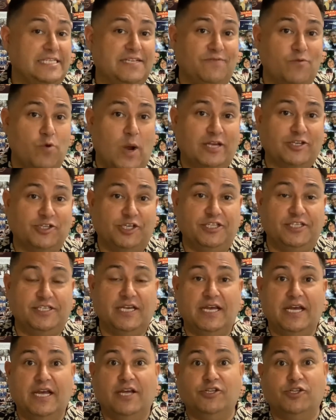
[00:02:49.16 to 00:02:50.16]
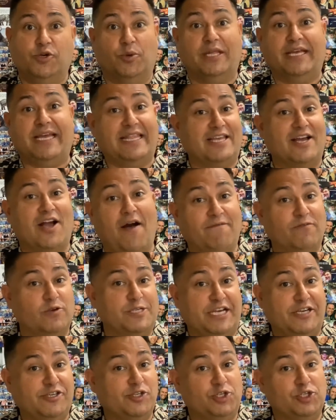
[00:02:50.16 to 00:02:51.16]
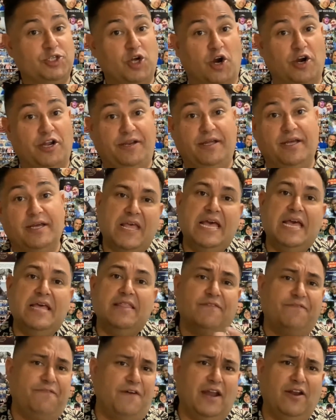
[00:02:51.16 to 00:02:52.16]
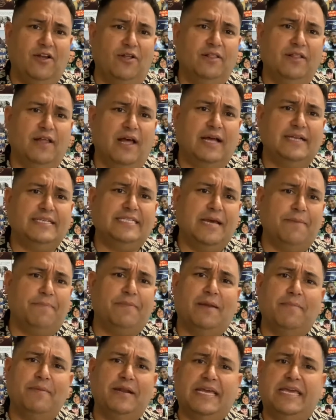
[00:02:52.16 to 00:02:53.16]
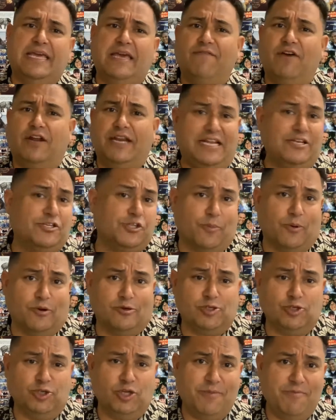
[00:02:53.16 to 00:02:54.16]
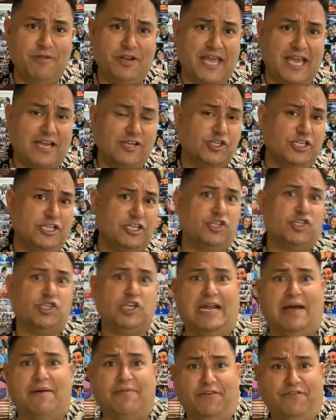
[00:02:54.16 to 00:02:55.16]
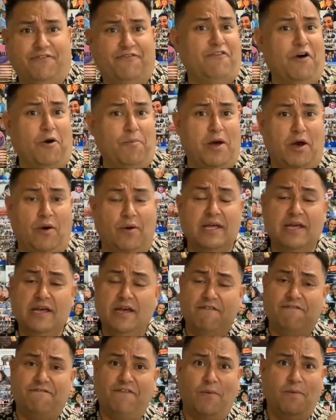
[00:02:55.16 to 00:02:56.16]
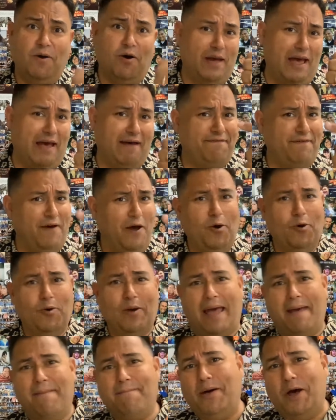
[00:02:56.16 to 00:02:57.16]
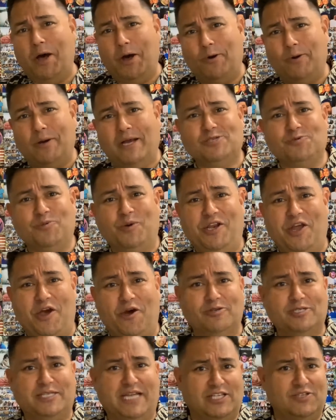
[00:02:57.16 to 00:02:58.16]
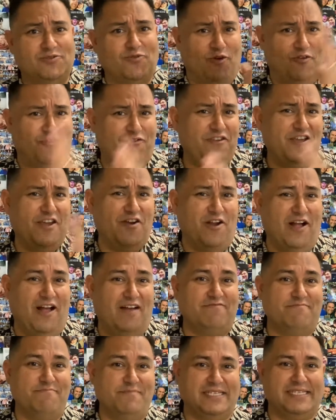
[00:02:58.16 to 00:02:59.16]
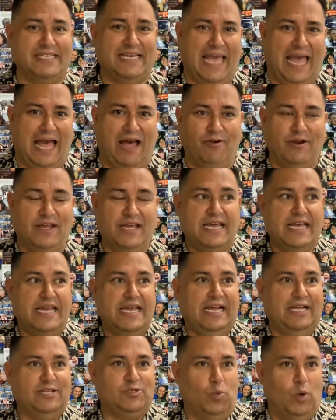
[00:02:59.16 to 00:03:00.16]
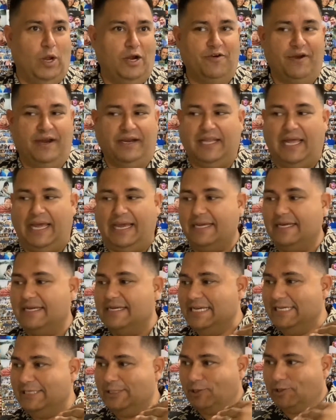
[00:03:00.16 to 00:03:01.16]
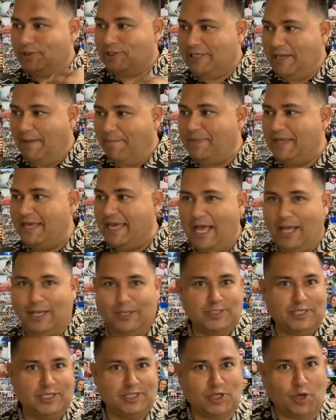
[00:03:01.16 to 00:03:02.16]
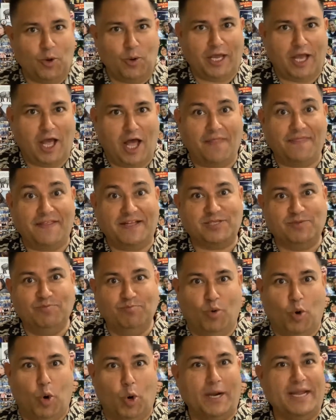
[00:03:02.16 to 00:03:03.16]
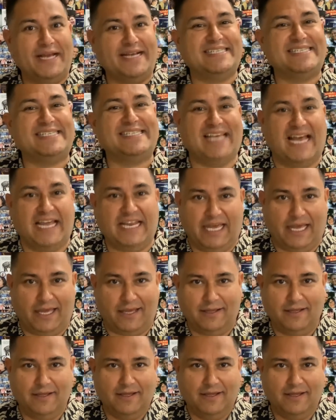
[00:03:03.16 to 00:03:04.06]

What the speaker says: of questions to really get the conversation started. The final tip that I'm going to give on interpersonal communication is shut out the FOMO. FOMO, F-O-M-O, as we know, stands for fear of missing out. It's wondering, like, is there something else that's going on that's more exciting